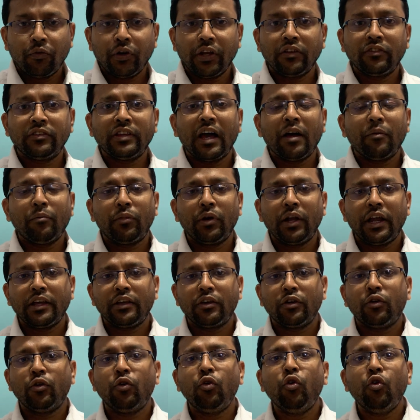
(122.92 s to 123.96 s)
for example like
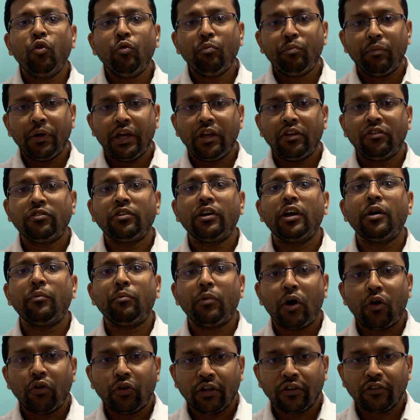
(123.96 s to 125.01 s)
your home page,
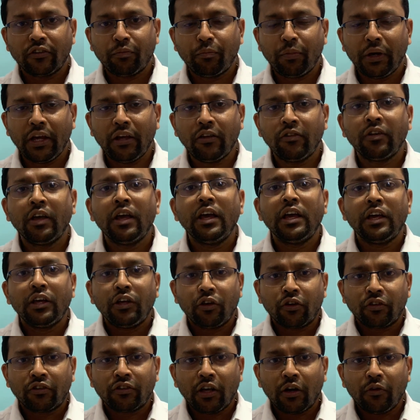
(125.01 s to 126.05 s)
about us page,
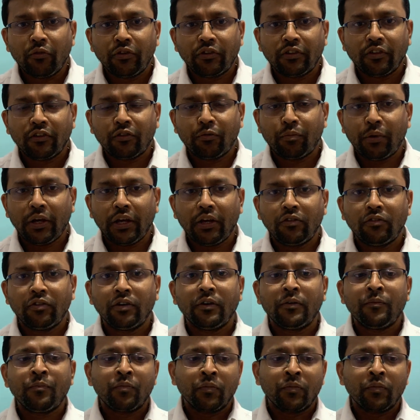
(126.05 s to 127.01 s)
your services page,